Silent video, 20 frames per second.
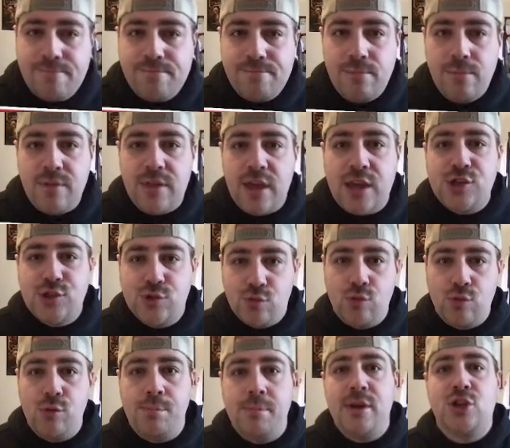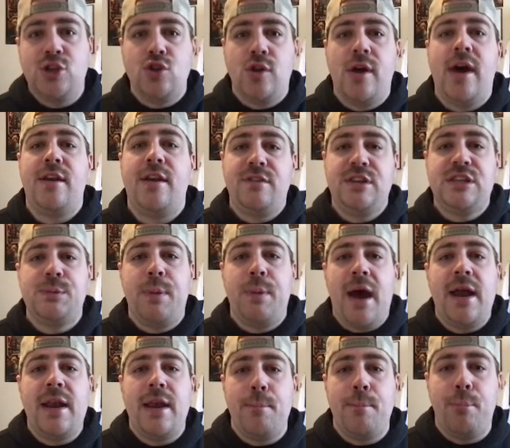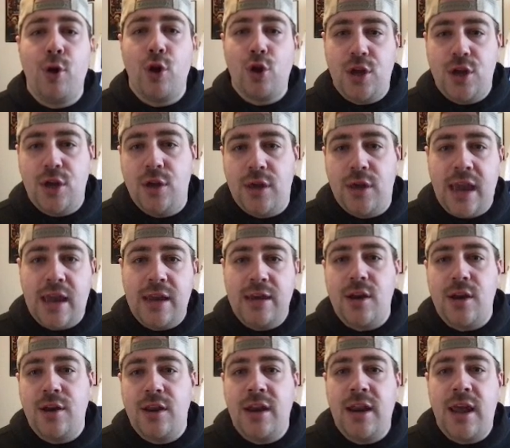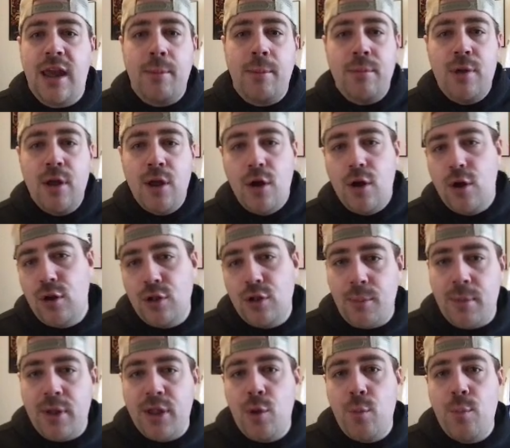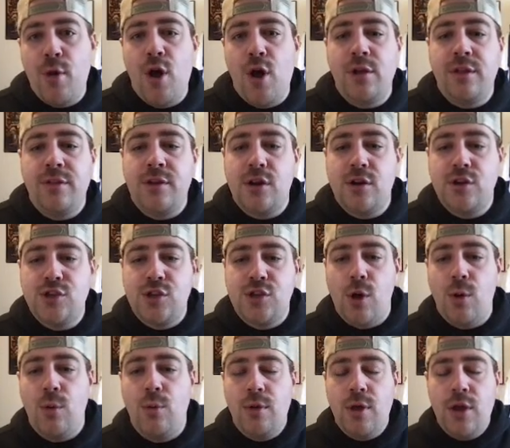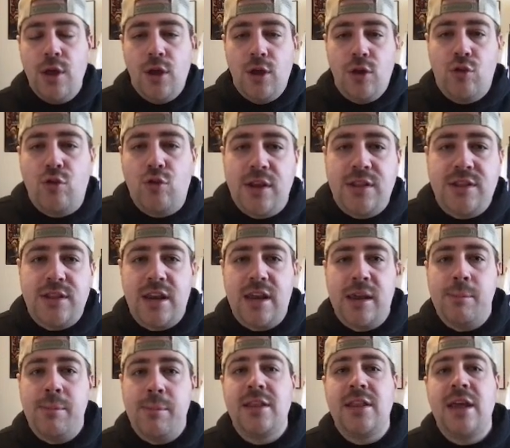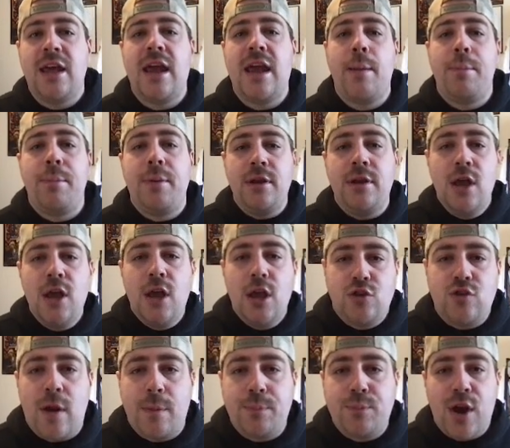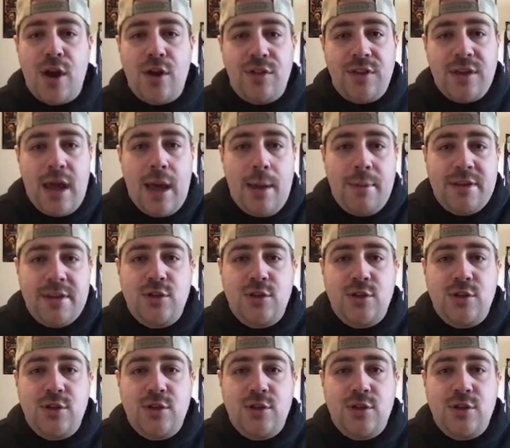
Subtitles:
they screwed Mitchell out of a spot and put Cade Cunningham or LaMelo Ball in there. So great that he made that happen. Drop down in the comments.